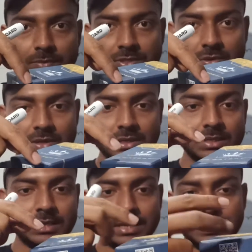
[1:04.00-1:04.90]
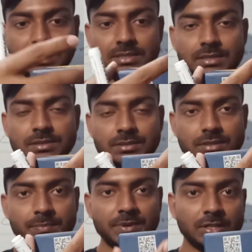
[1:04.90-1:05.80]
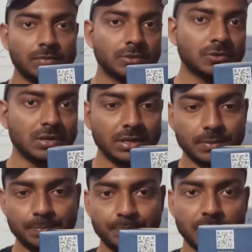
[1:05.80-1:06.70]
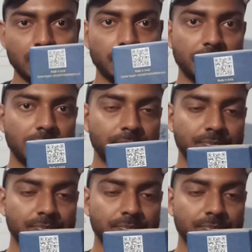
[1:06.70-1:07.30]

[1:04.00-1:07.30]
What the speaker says: of the solid. This is the breadth of the solid. Okay.